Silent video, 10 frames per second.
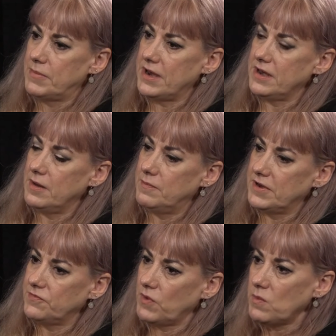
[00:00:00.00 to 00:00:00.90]
But, but
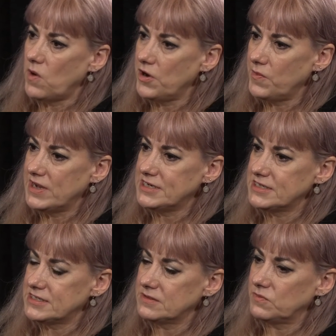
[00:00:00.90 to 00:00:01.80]
if we want to
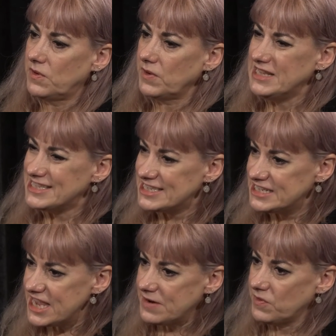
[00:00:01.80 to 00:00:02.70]
understand, well,
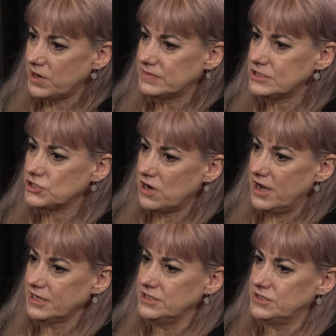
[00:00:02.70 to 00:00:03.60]
instead, what I was
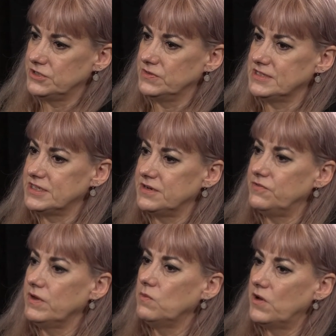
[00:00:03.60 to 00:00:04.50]
trying to do is that if
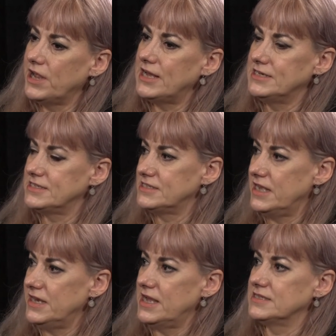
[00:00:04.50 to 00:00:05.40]
we want to
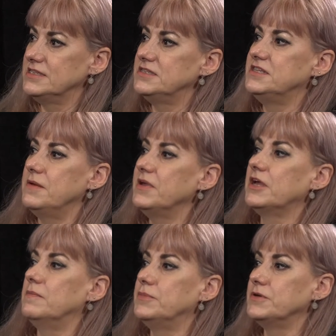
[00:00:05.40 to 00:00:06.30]
understand how
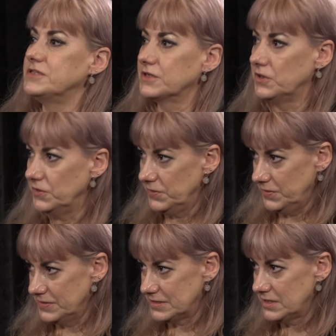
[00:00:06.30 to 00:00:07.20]
systemic abuse
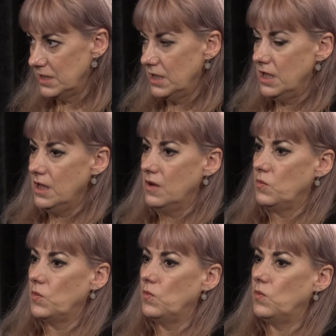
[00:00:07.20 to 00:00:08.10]
occurs
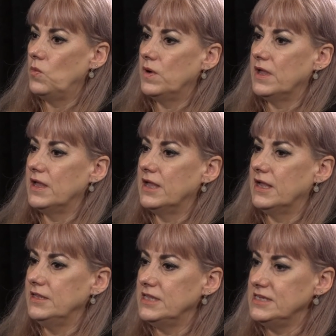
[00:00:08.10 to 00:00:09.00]

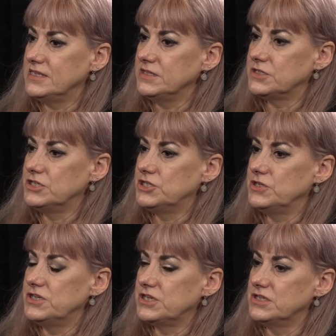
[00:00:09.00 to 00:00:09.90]
in these
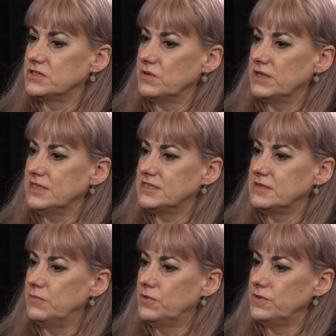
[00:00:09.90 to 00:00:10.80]
institutions, it's
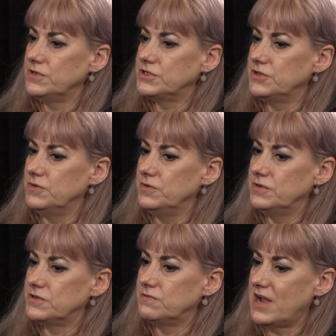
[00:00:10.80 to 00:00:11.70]
important to,
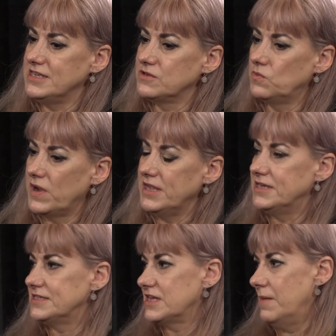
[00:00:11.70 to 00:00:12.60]
to raise
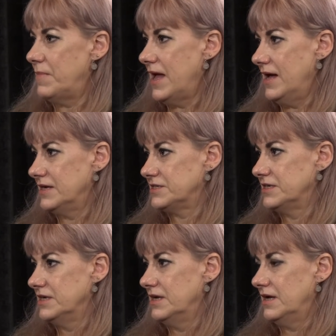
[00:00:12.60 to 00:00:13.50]
awareness about
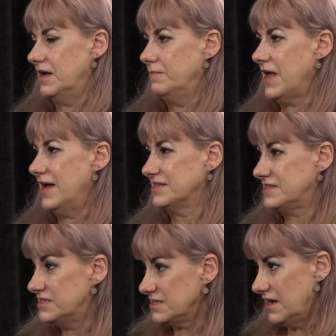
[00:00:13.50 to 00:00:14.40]
um, how
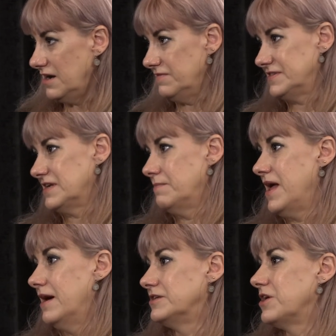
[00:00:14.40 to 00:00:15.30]
staff
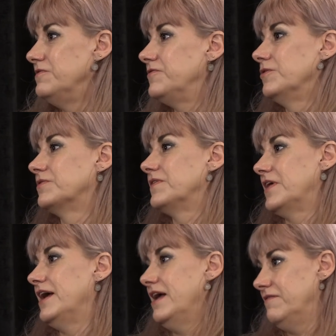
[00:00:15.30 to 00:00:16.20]
somehow don't feel that
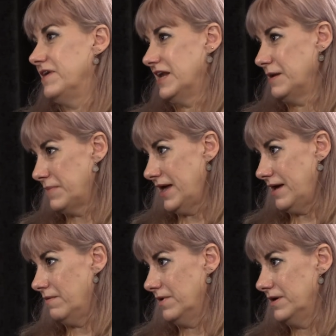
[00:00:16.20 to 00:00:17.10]
they have any
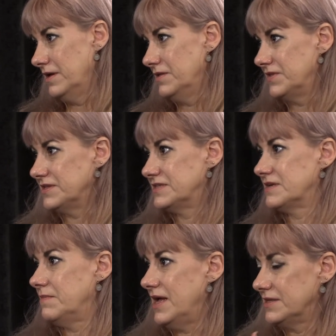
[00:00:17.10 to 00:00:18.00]
power that
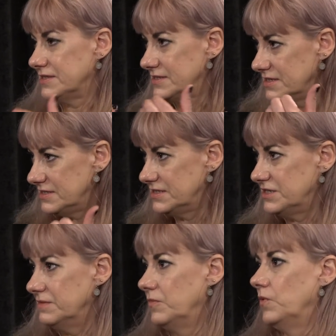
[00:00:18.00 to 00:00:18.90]
somehow the
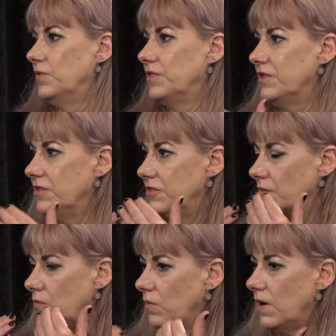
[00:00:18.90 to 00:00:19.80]
system or the, the
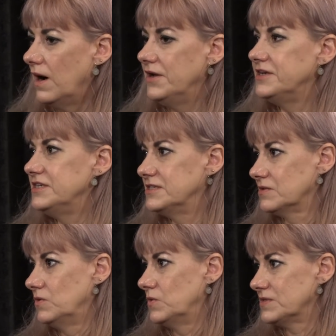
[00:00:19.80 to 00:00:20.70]
wider
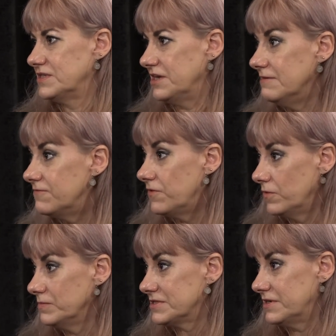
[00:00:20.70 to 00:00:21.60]
discourse that
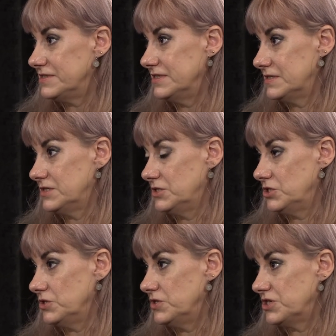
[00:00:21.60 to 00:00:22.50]
informs those
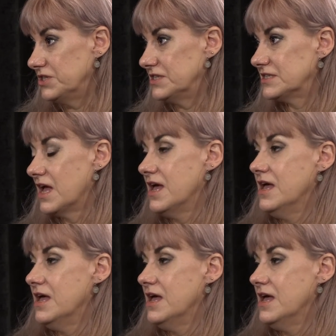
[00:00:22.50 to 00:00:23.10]
institutions